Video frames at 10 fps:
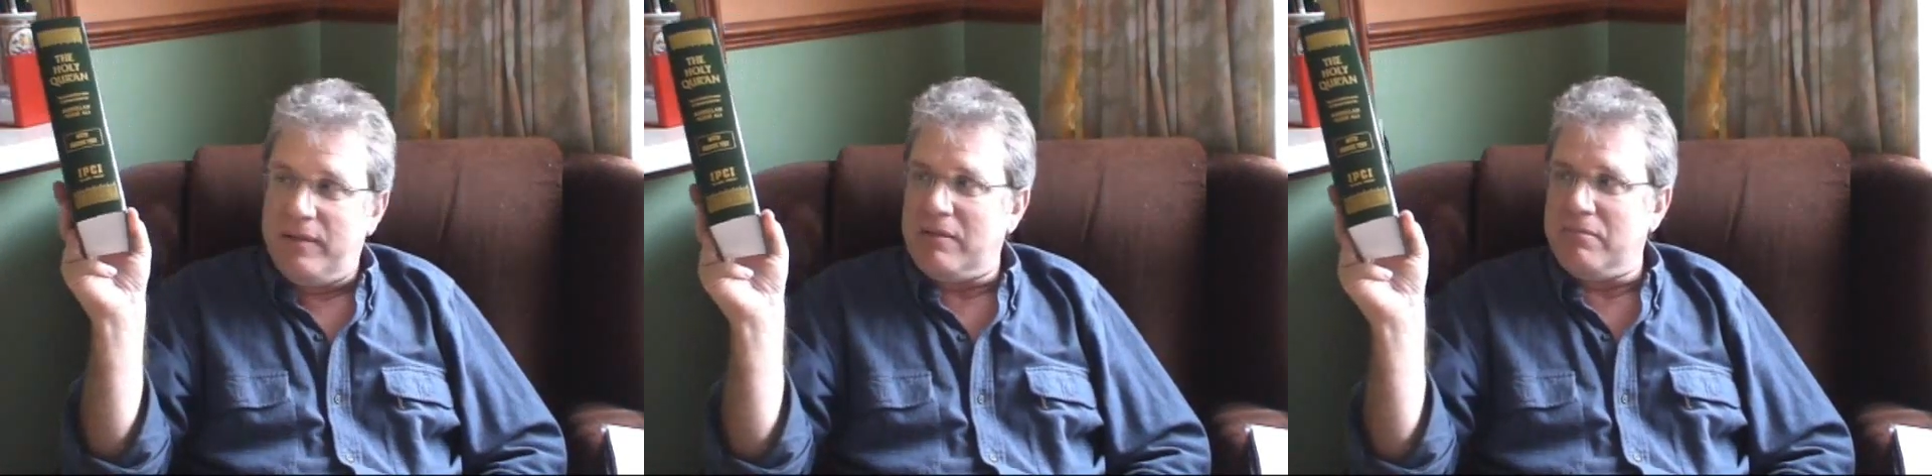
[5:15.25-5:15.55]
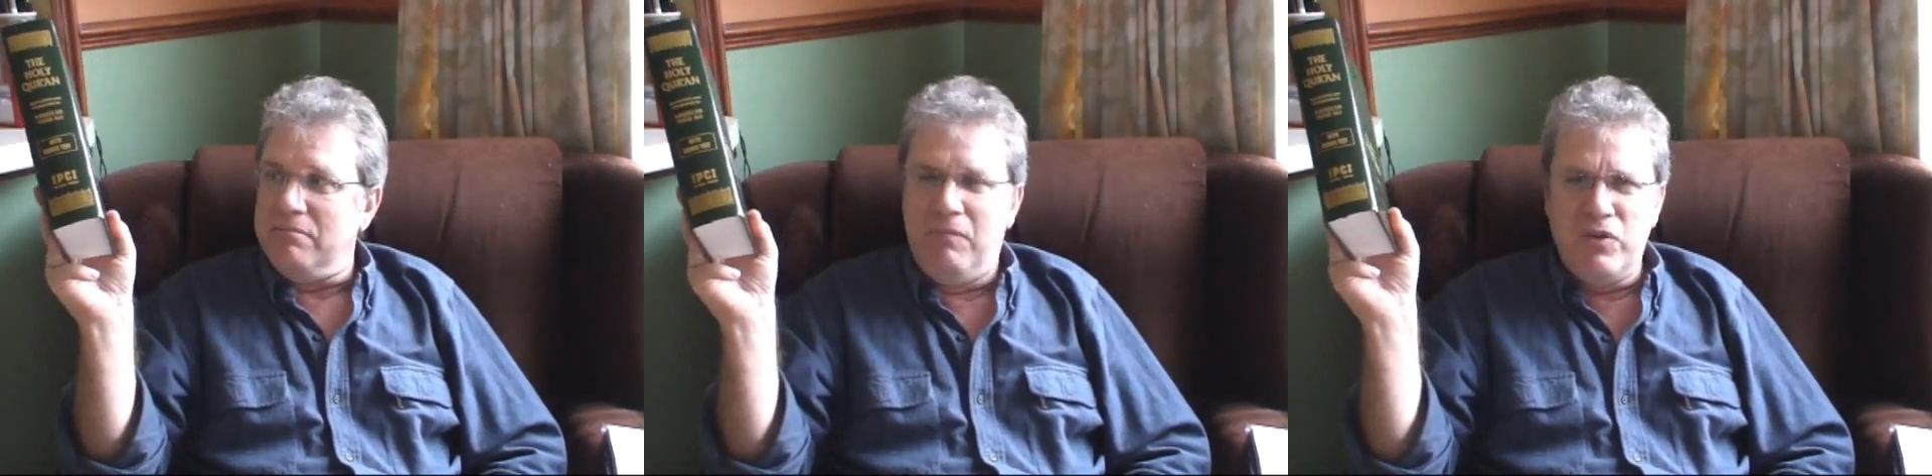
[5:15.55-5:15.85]
that
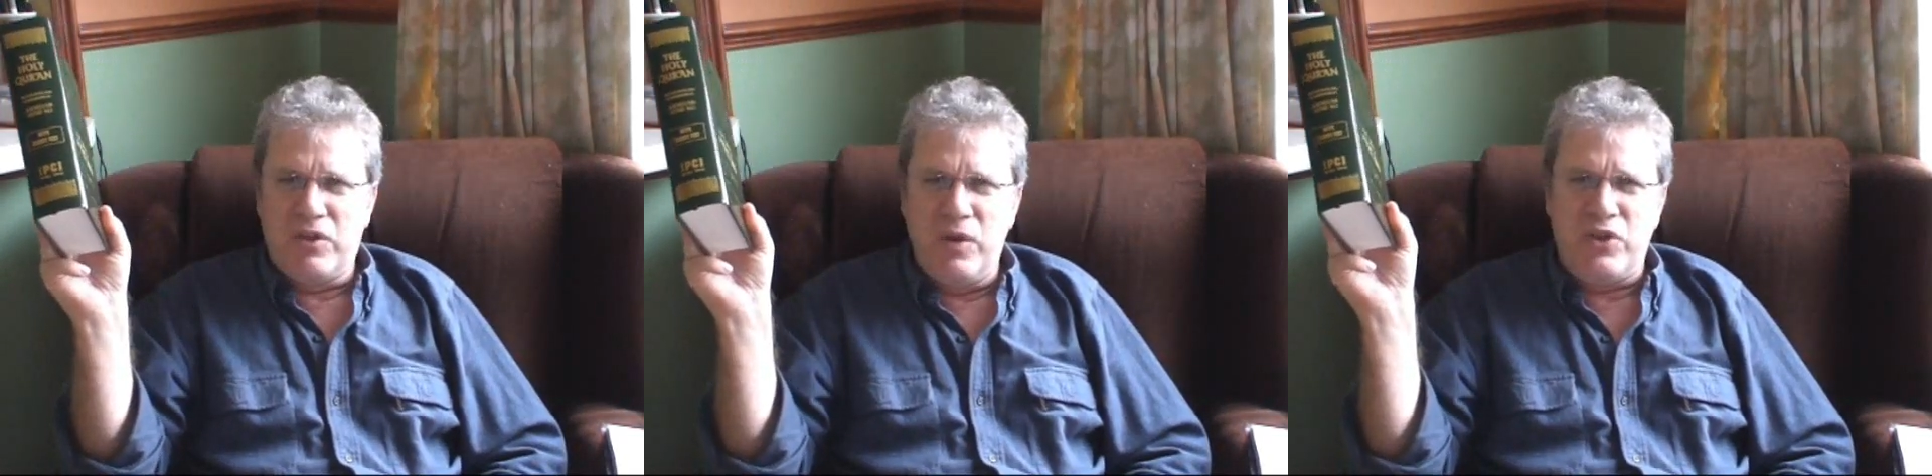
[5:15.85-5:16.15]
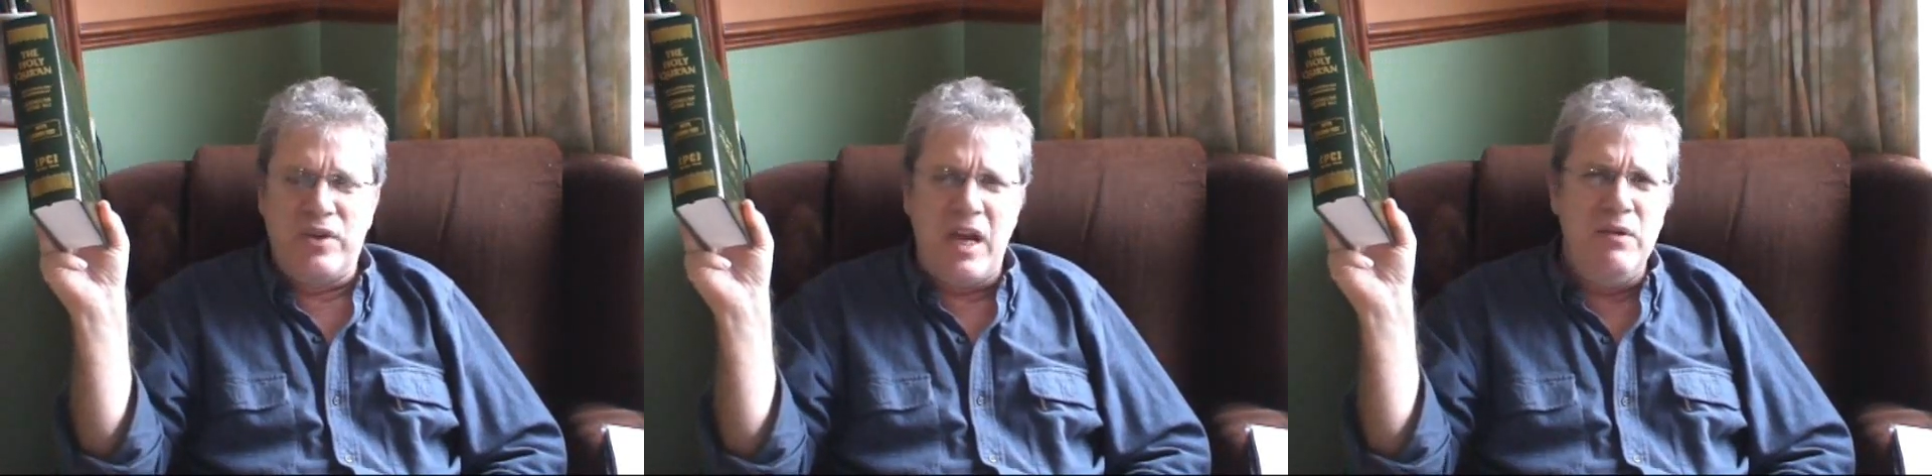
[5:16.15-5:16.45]
most of
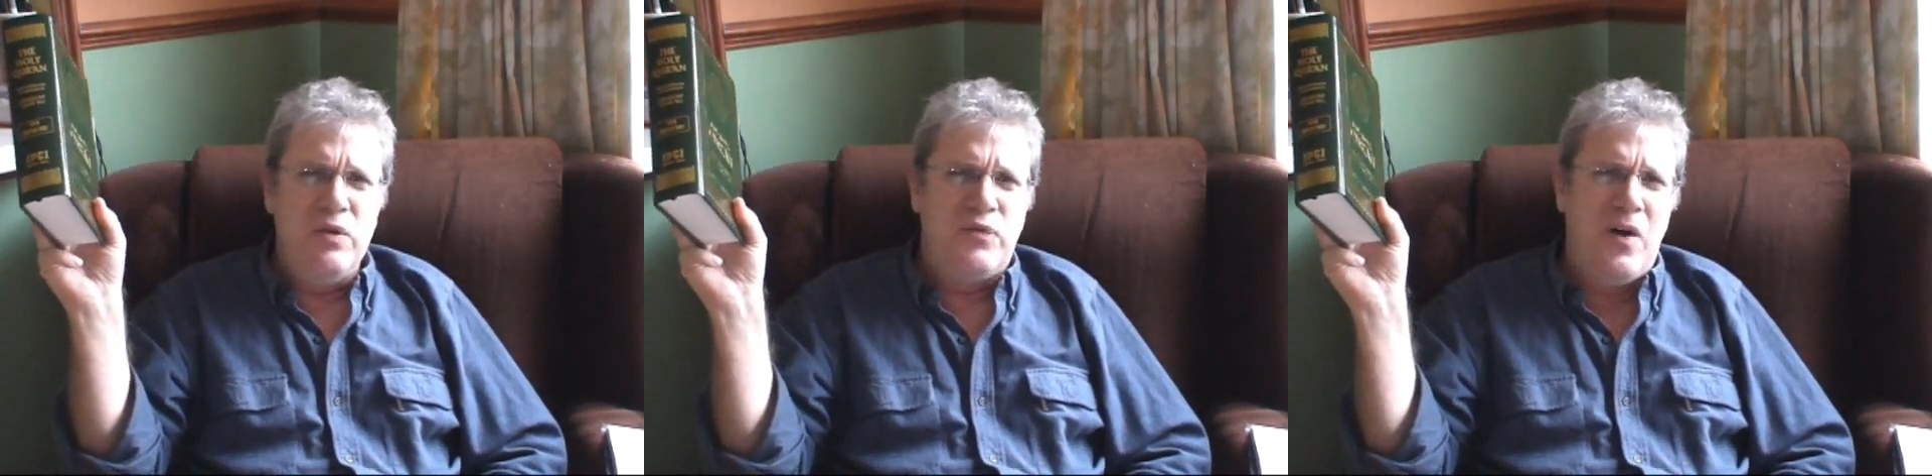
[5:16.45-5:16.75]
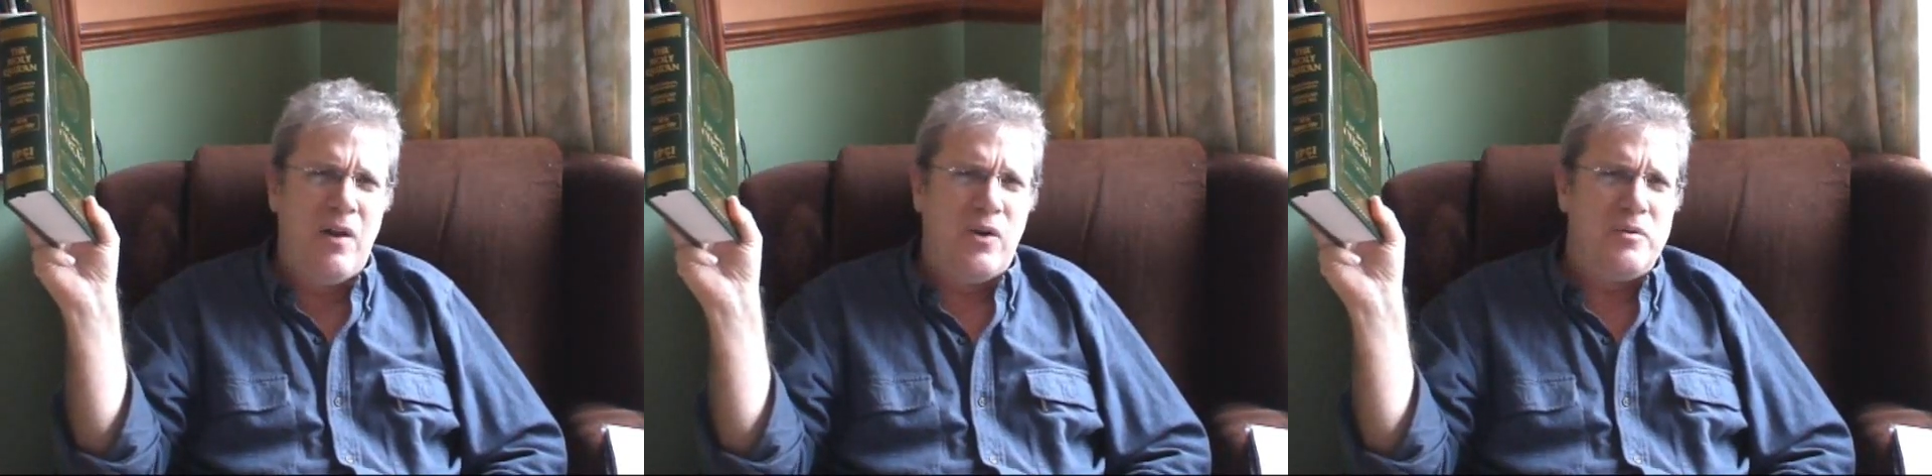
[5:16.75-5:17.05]
which you can't even
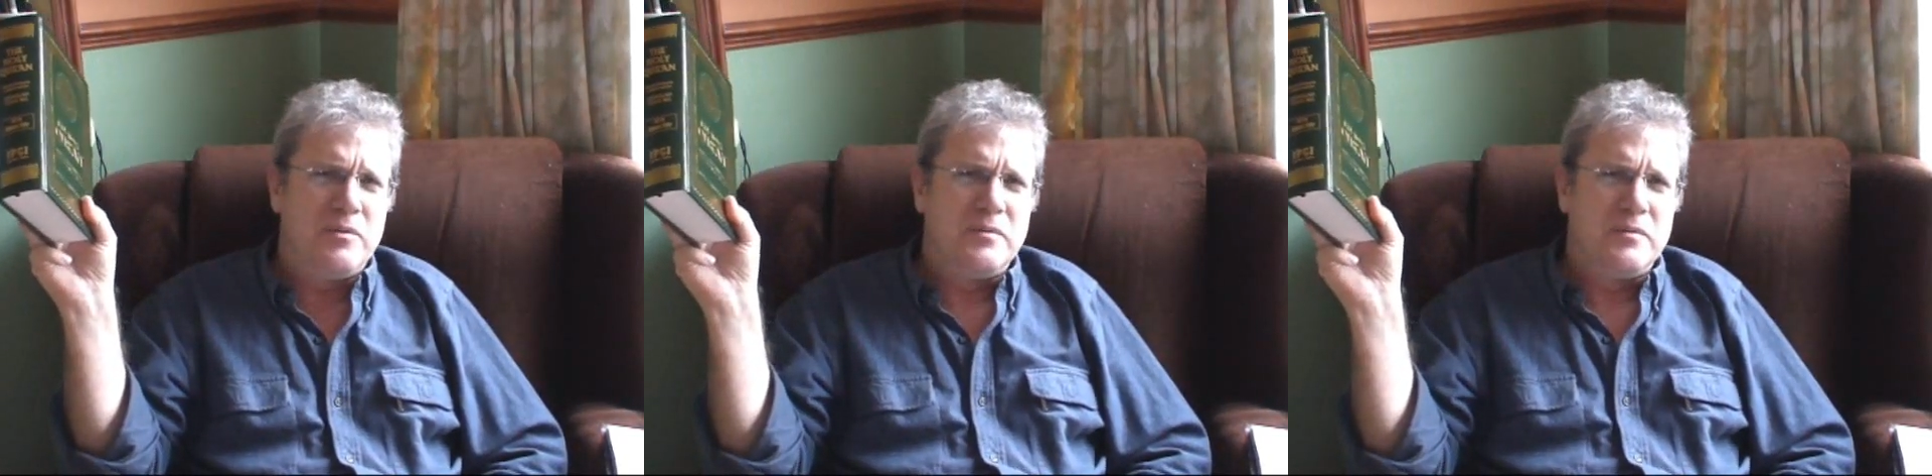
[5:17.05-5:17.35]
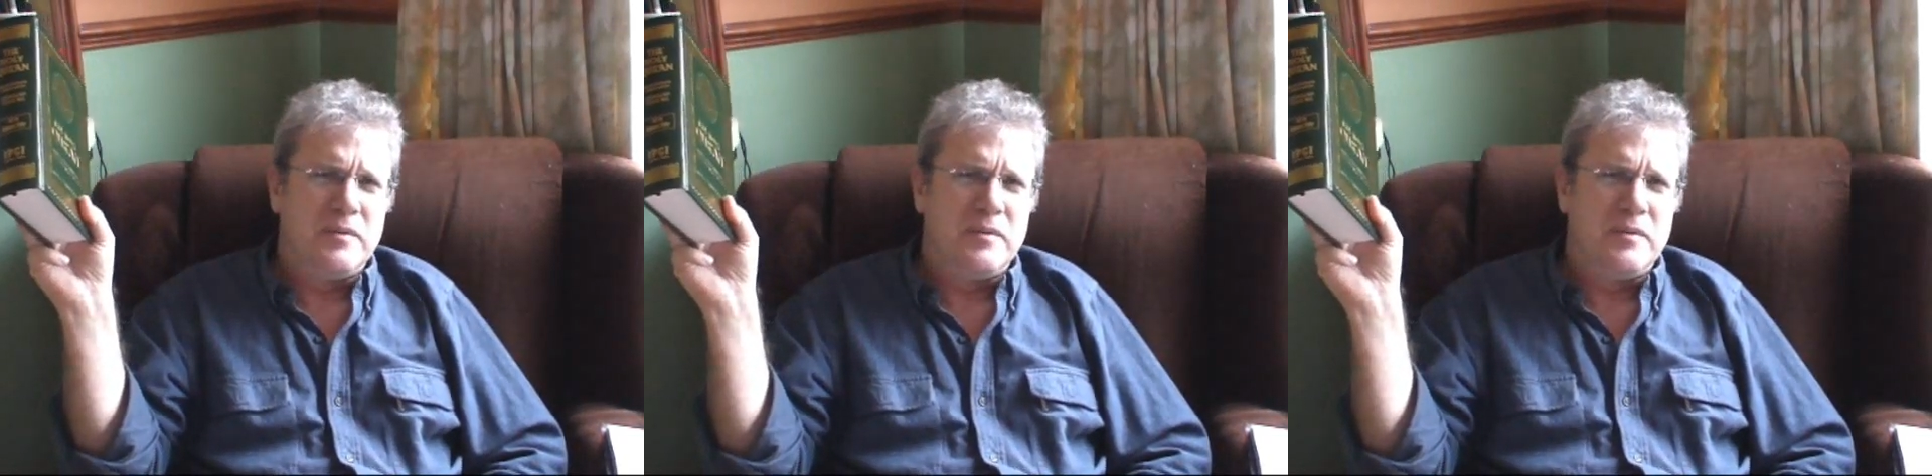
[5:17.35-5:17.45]
follow.